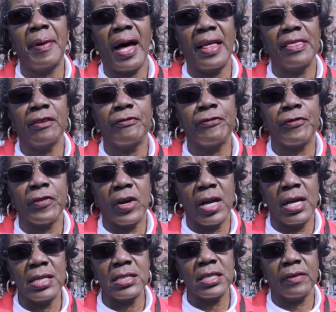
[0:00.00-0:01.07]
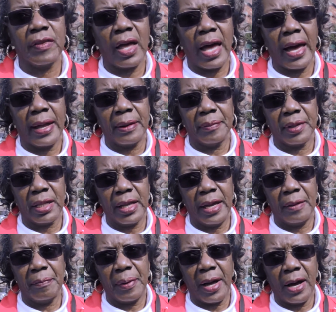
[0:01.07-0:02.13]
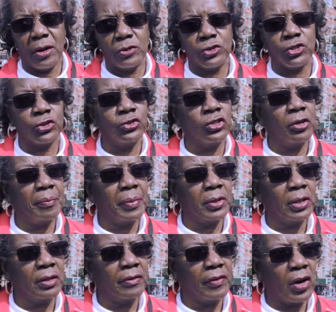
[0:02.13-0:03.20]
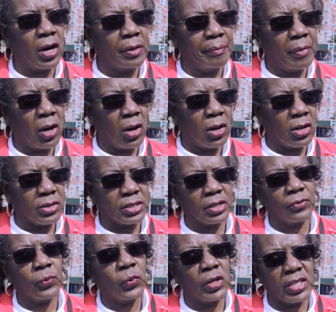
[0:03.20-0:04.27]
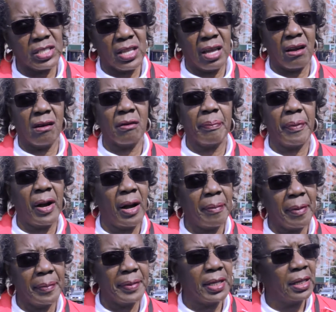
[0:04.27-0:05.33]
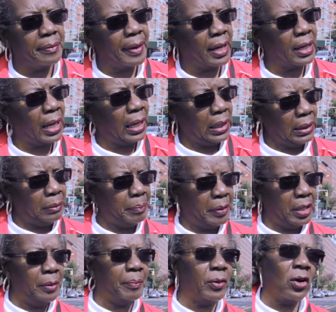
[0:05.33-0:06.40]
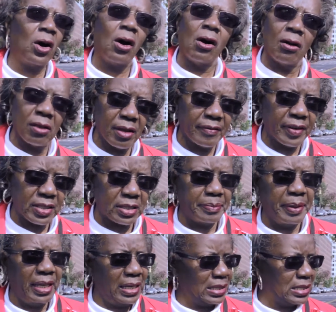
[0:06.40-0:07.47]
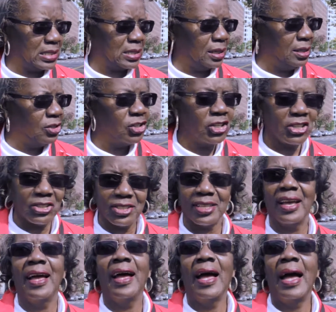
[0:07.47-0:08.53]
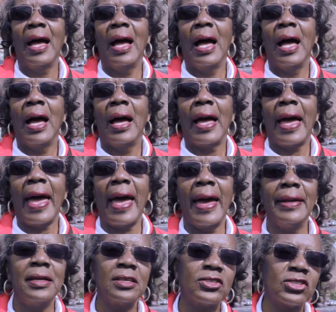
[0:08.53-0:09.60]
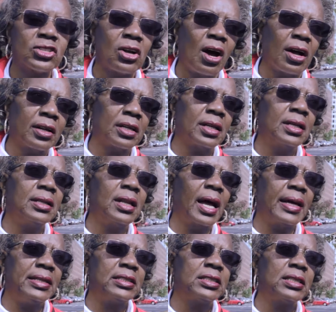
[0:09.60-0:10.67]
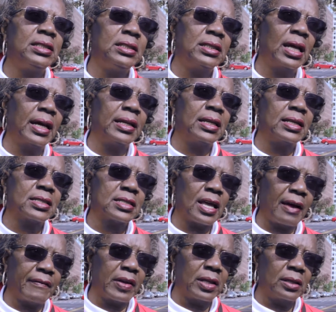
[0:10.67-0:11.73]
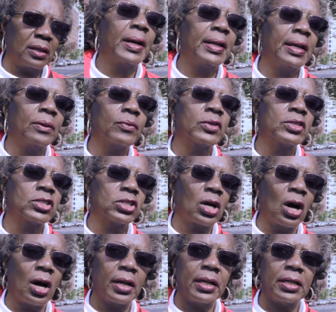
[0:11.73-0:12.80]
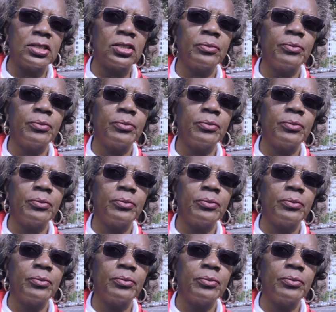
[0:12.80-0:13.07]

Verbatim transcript: by the Friends of the Adam Clayton Powell Jr. Boulevard Malls, of which there are probably about 8 people, all of us being seniors. And it started in 1997. It was started to